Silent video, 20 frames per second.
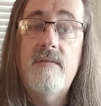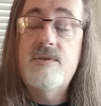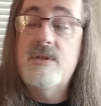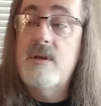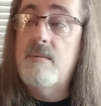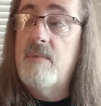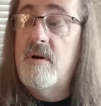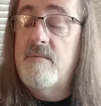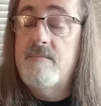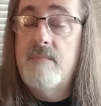Some
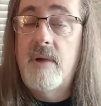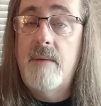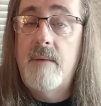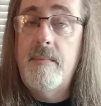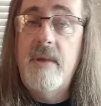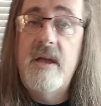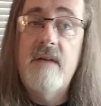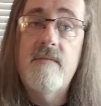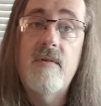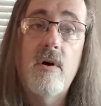of them I may
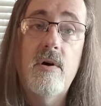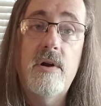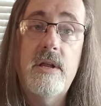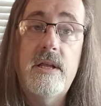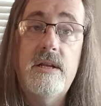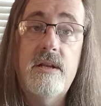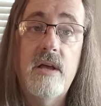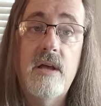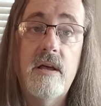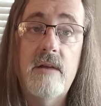have already
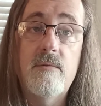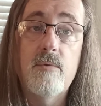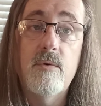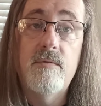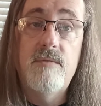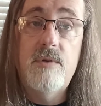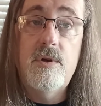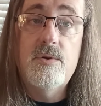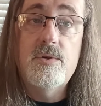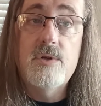done
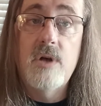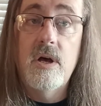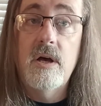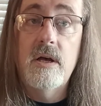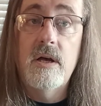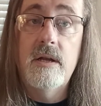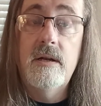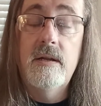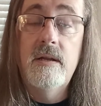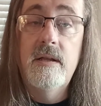reviews
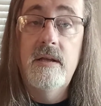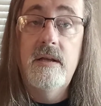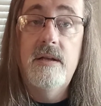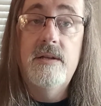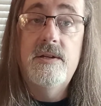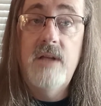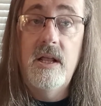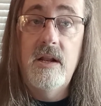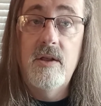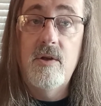on,
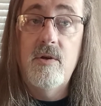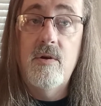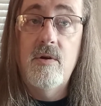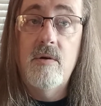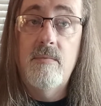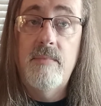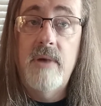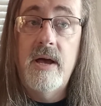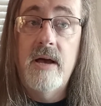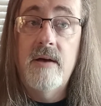telling you
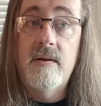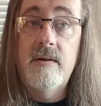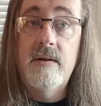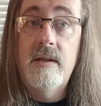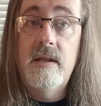about,